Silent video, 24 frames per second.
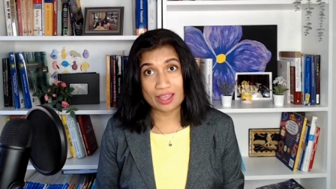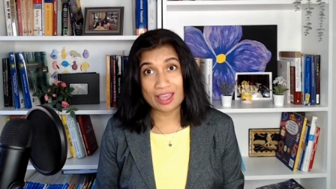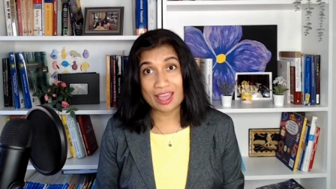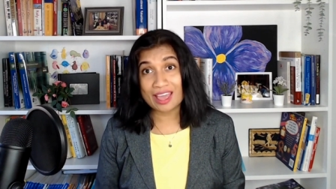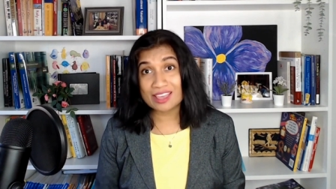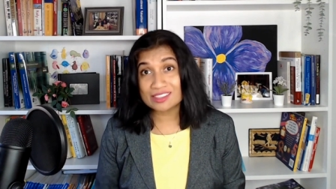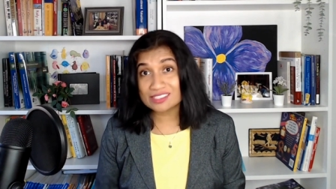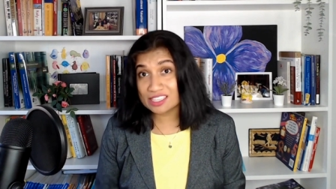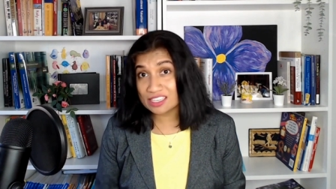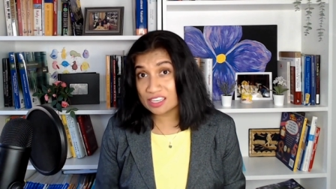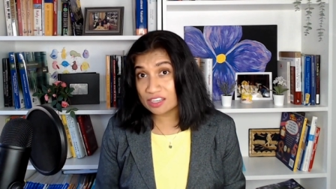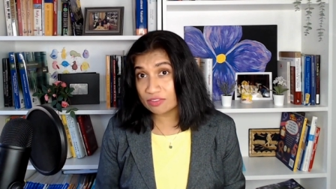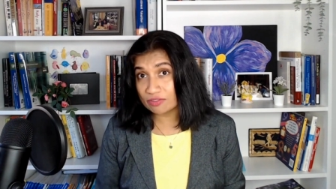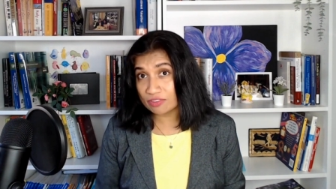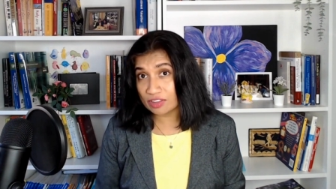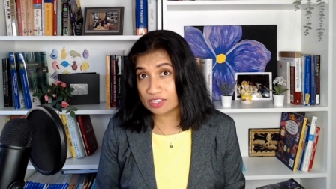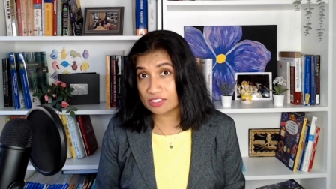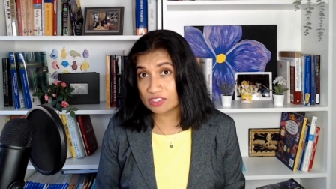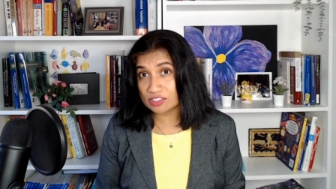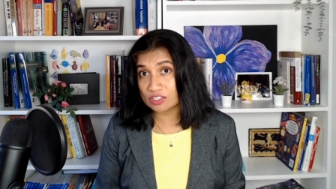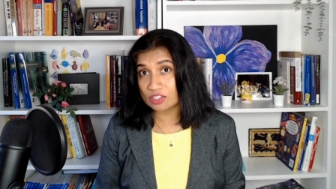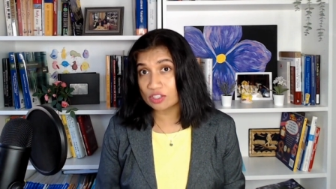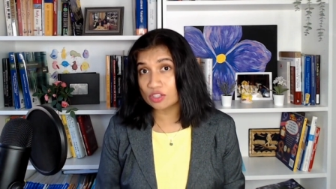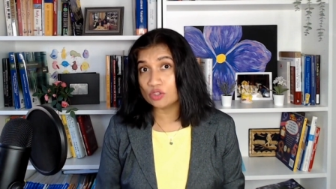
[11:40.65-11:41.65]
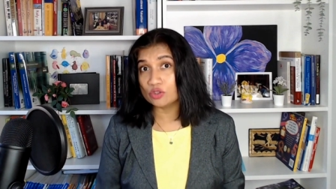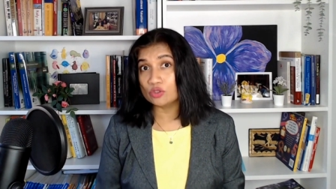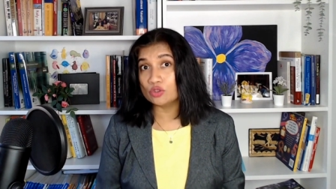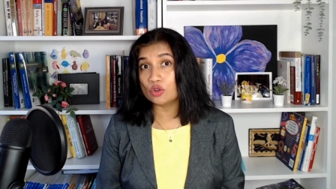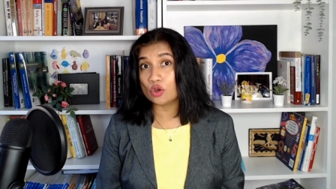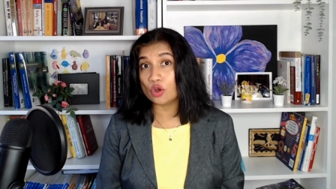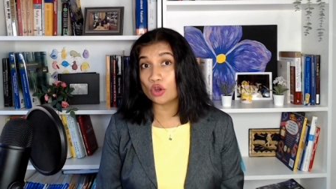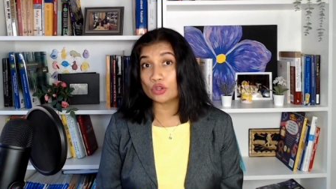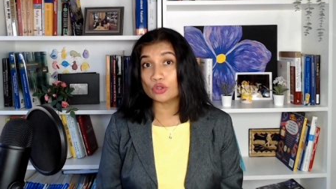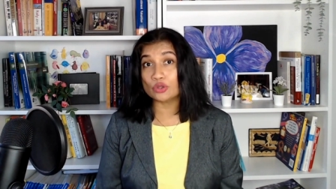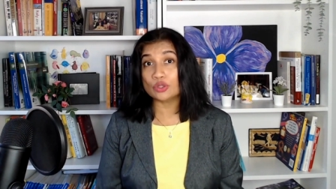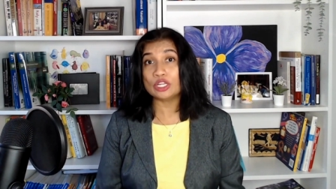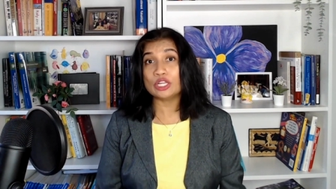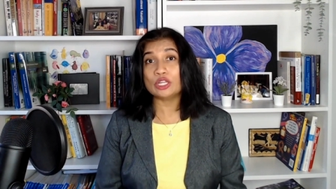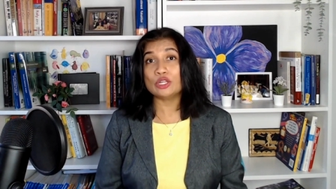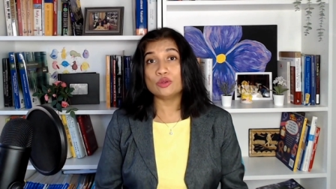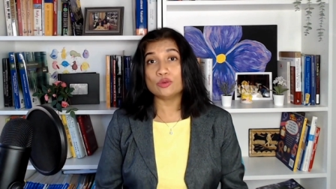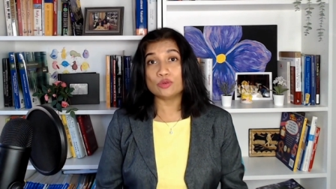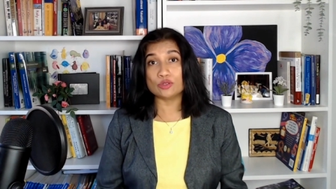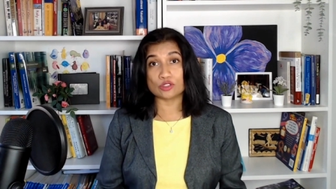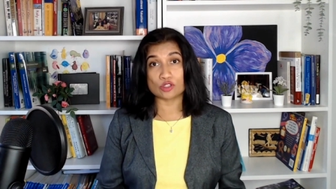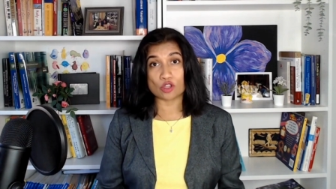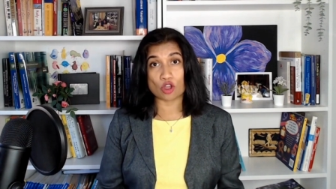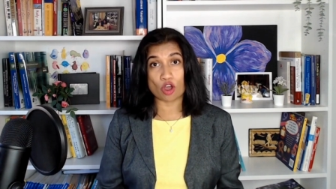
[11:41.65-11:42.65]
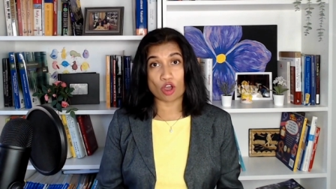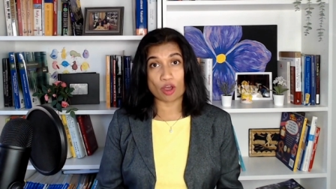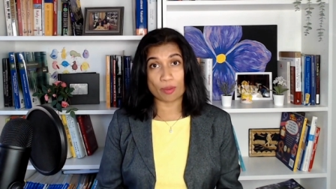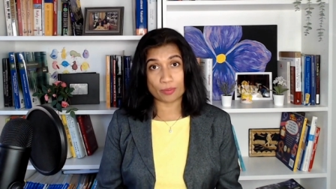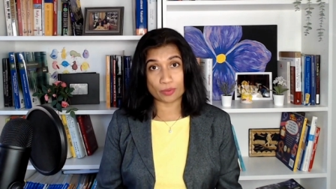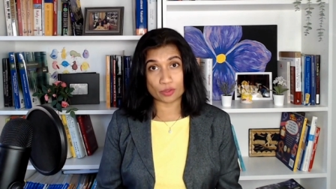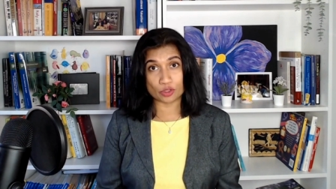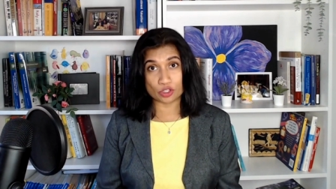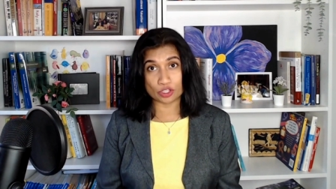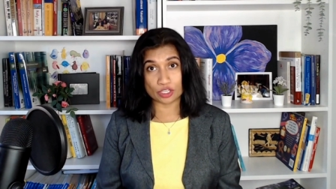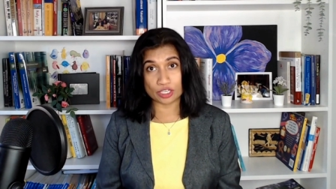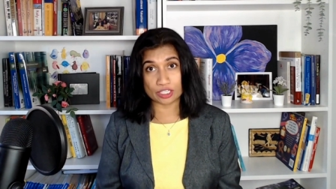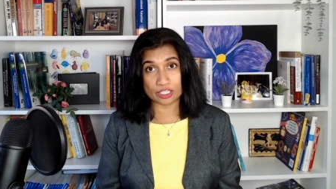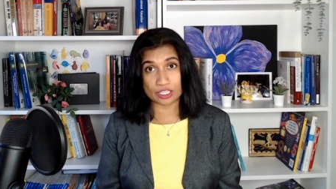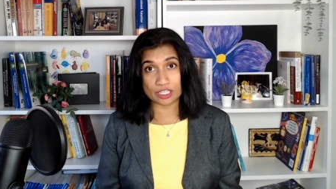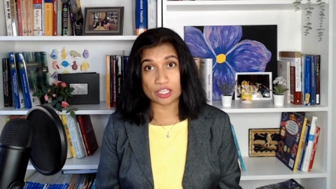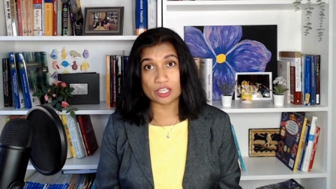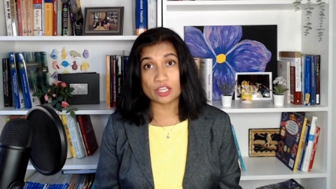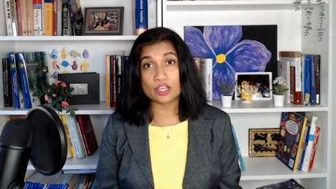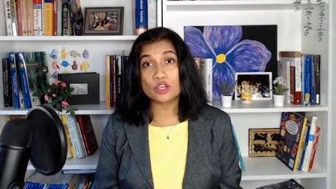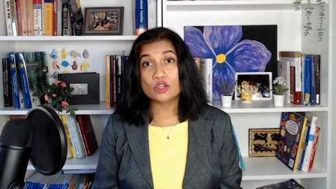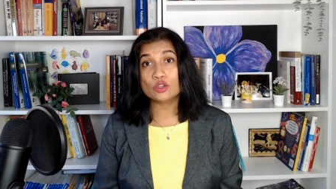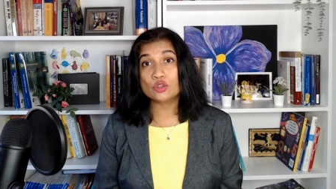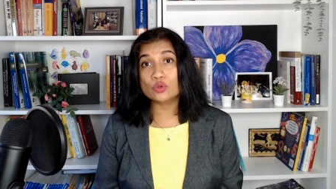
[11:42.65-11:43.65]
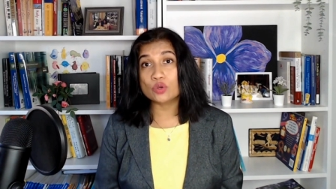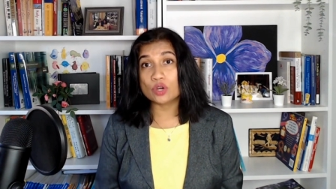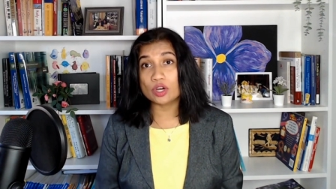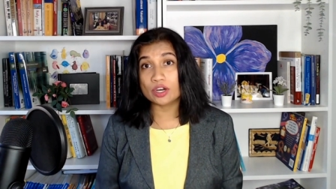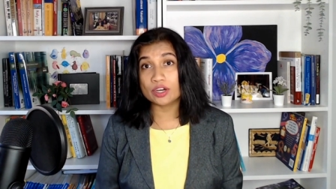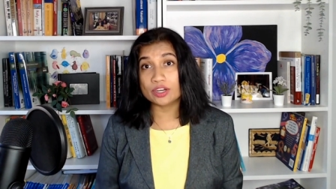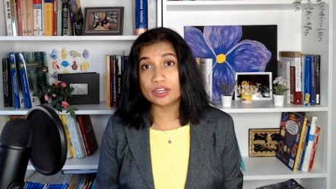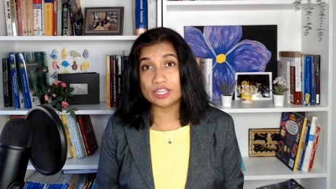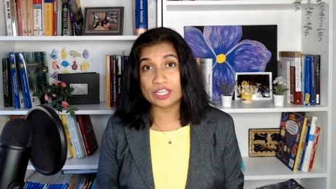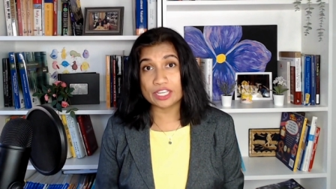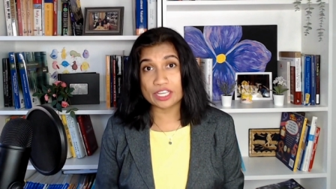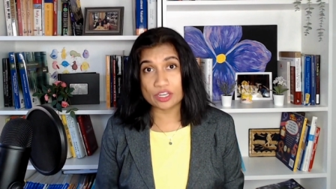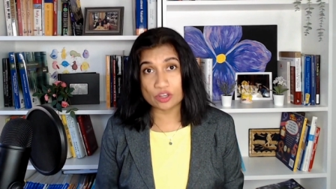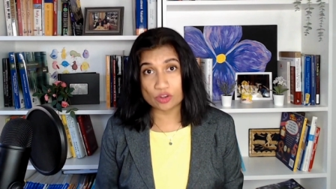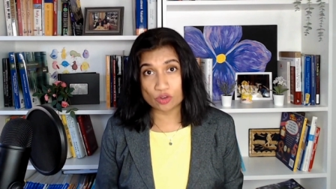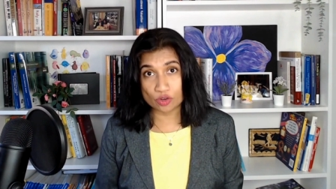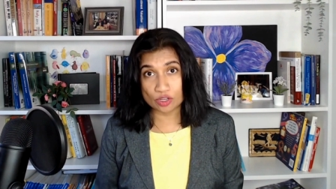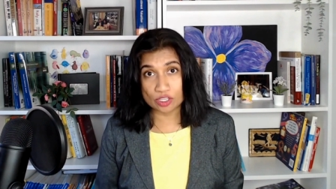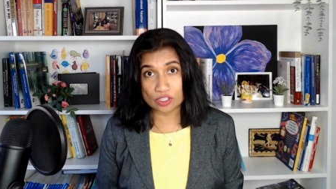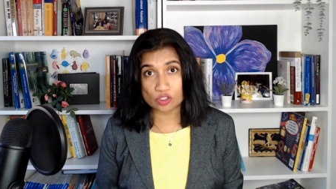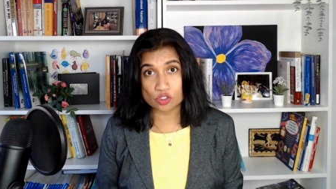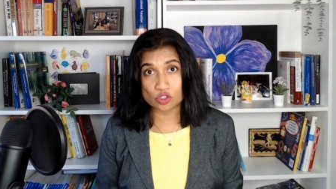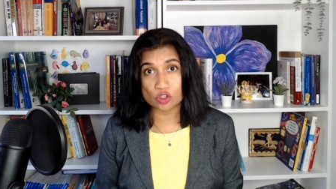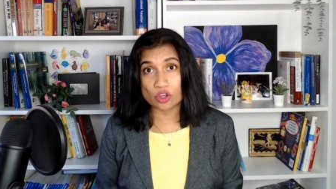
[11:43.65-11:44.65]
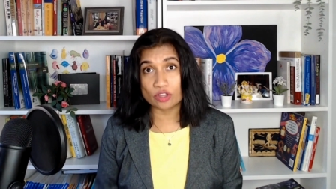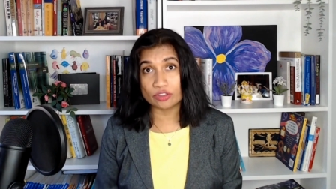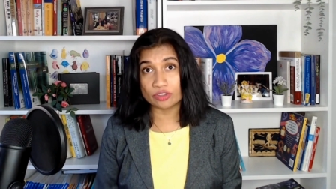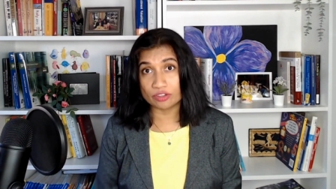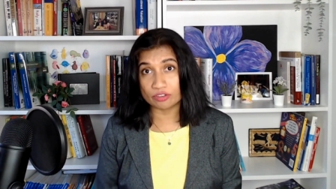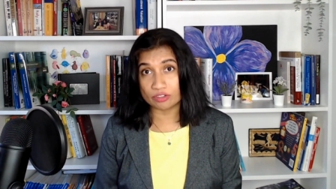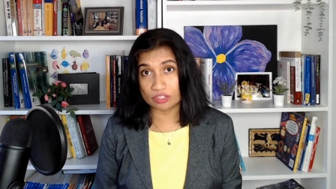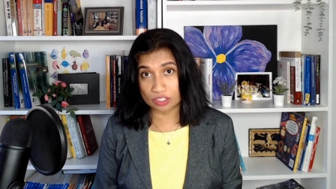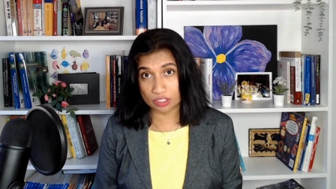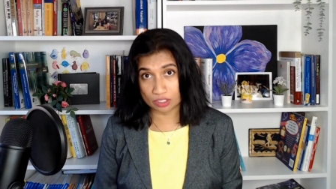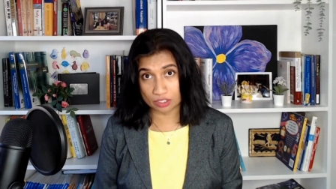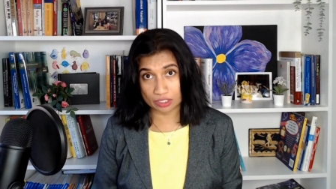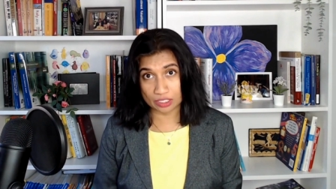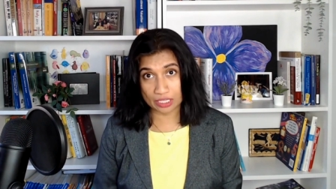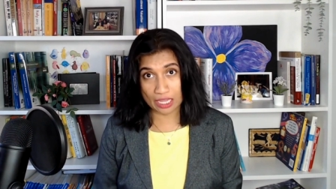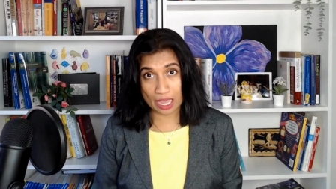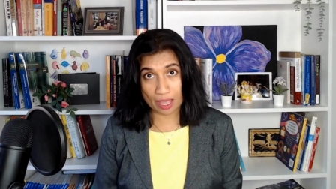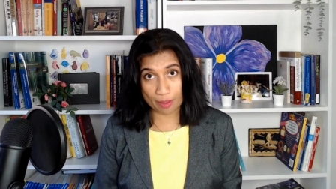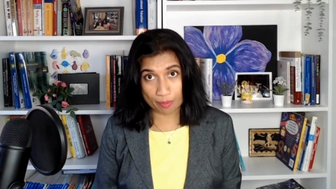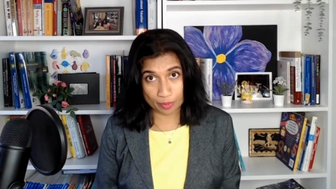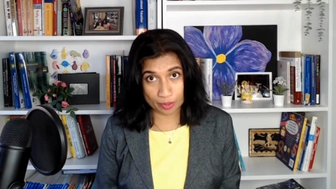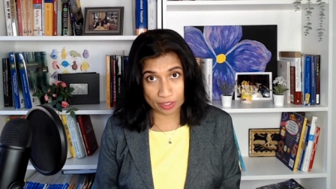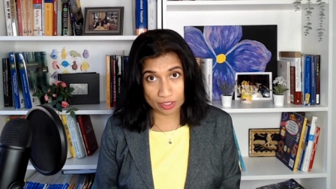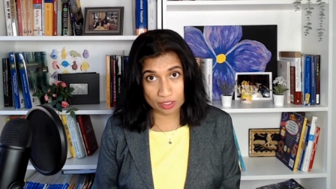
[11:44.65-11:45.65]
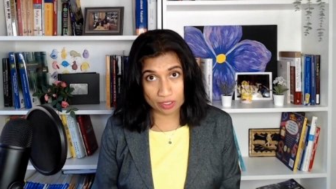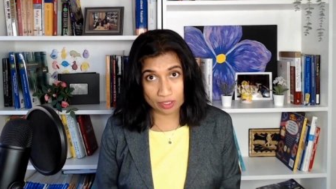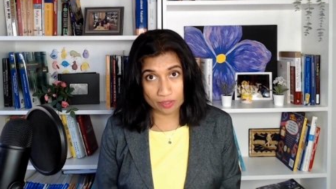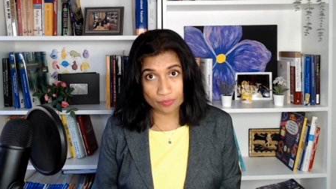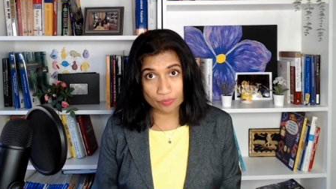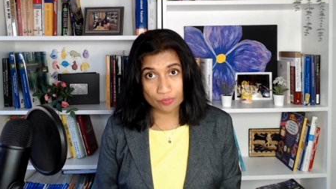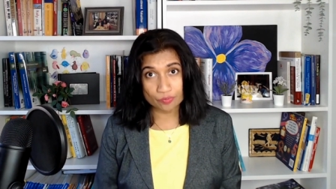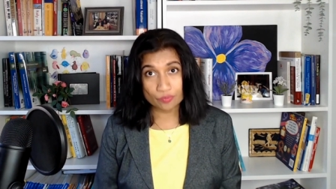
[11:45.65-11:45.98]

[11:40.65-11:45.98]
As an investor, you not only lose the opportunity to earn interest on the return capital,